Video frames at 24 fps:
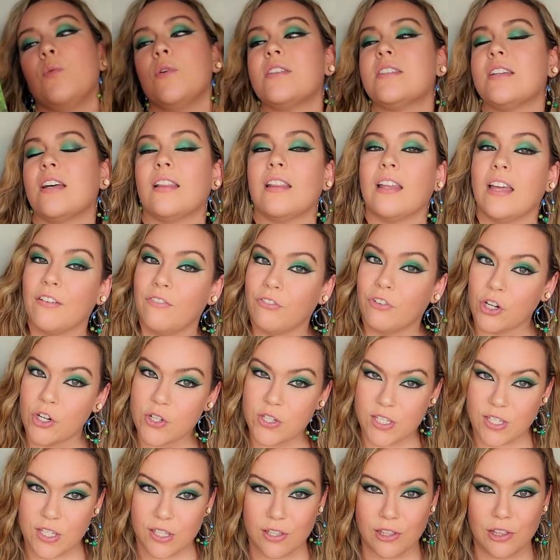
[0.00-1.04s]
will deliver
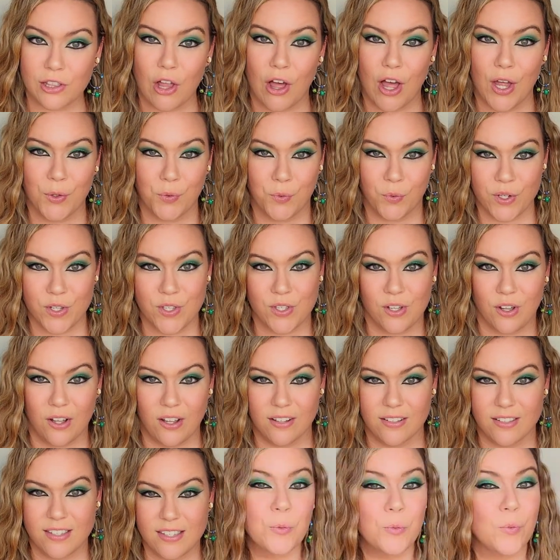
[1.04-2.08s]
salon
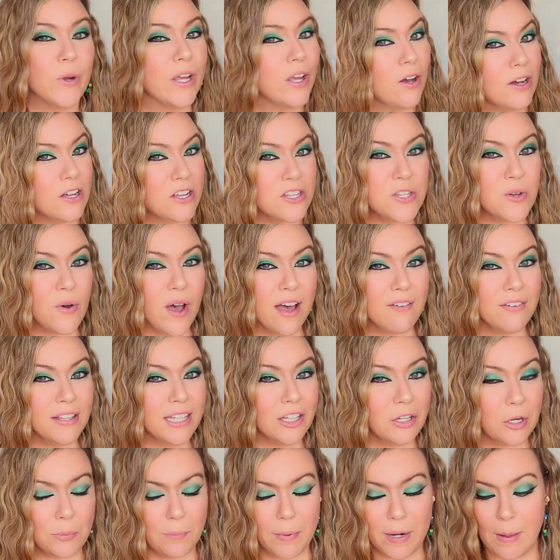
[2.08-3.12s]
results. We also have a
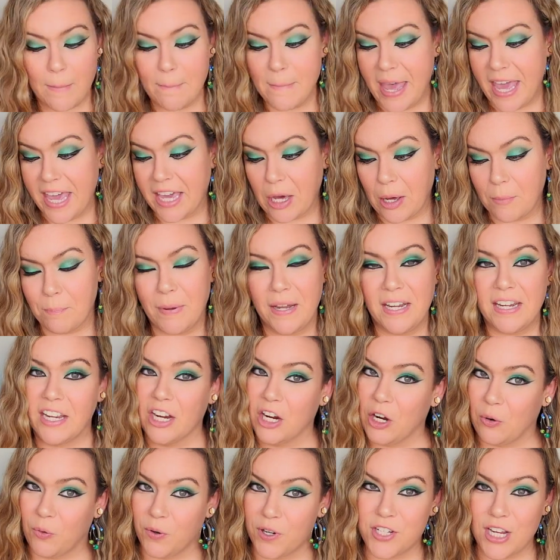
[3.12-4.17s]
little bit of makeup in
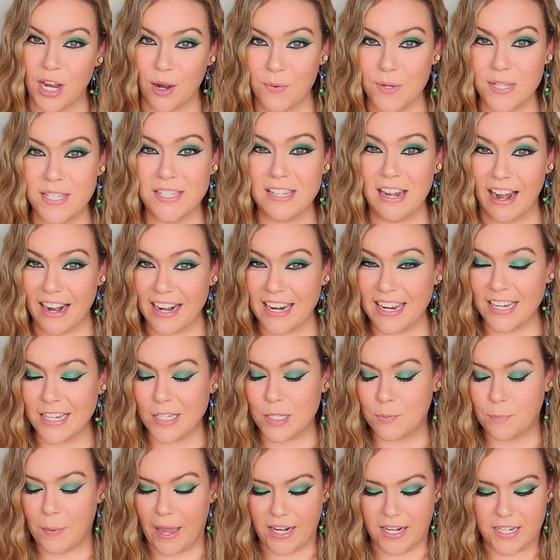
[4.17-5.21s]
here, which I was not
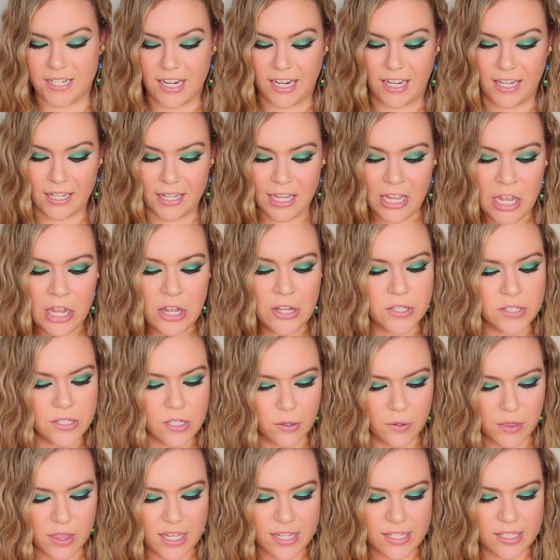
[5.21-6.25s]
expecting.
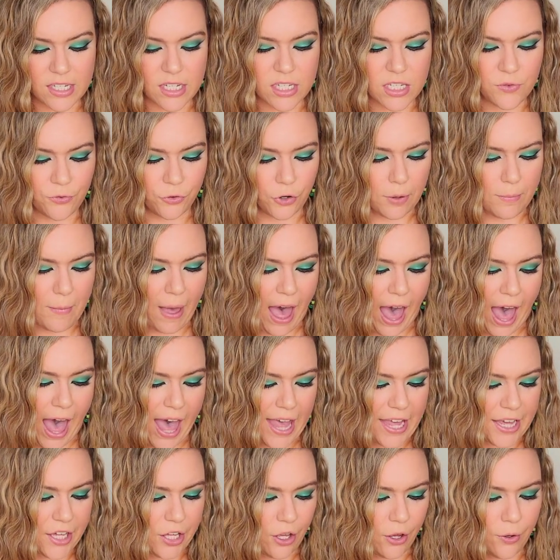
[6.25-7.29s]
So this is from
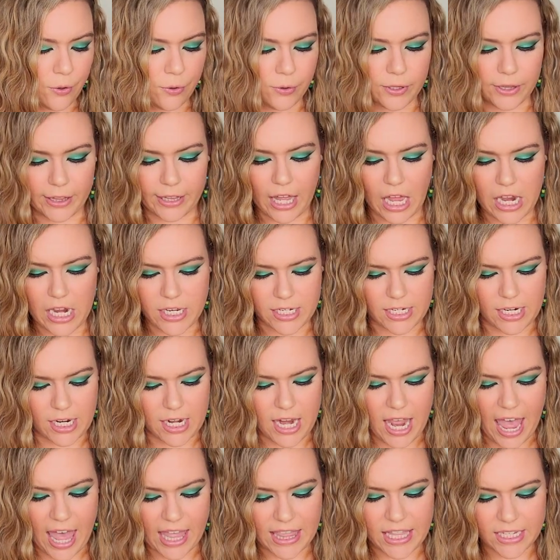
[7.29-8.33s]
Ico London,
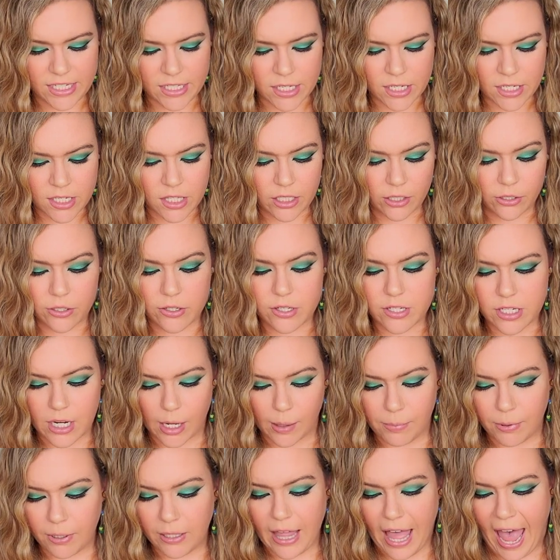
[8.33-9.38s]
and this is their
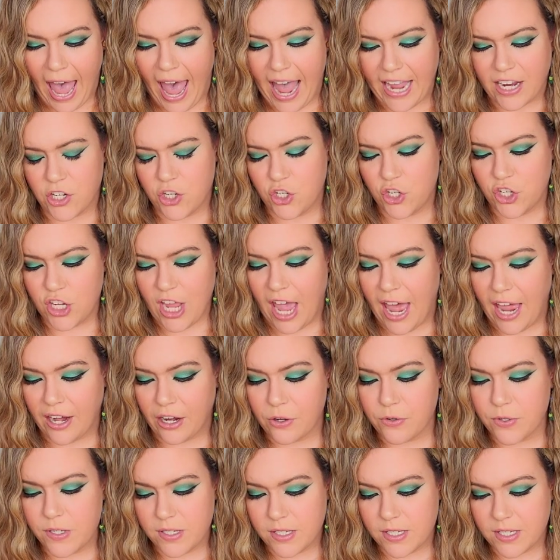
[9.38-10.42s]
Double Act
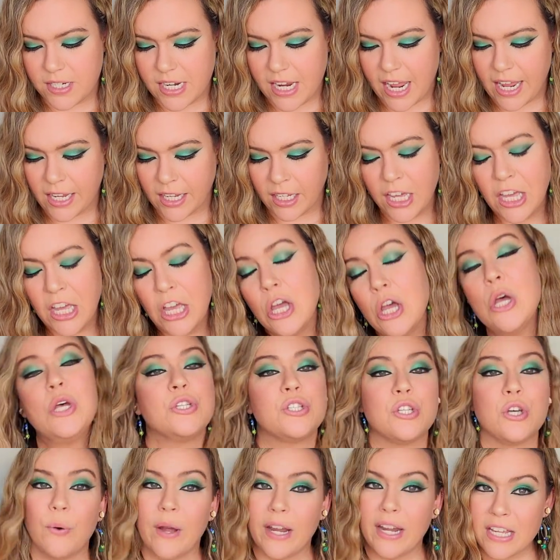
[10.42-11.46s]
Shadow Stick.
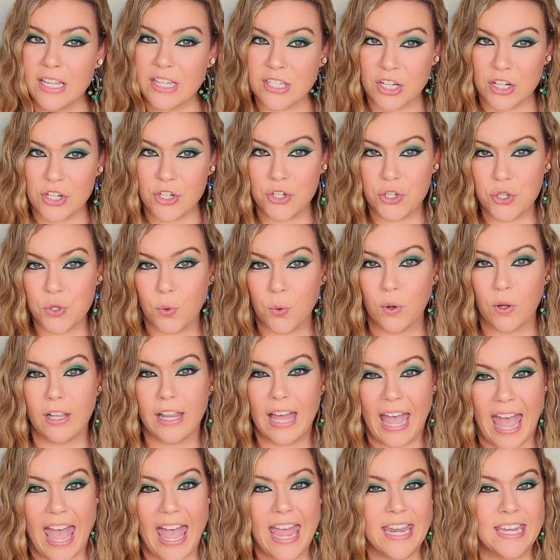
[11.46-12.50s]
So it is a
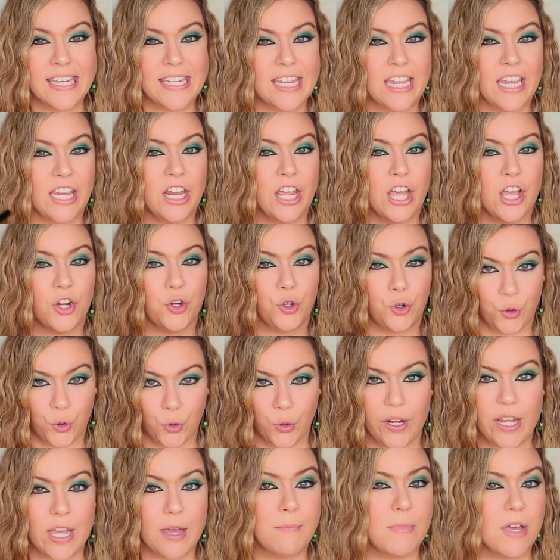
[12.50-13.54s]
dual-ended
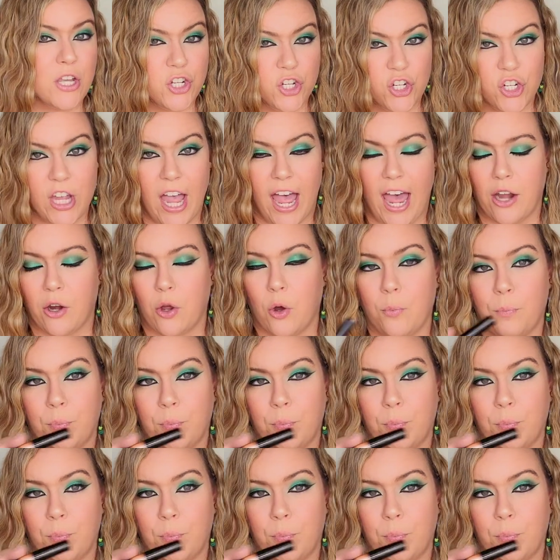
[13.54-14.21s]
cream shadow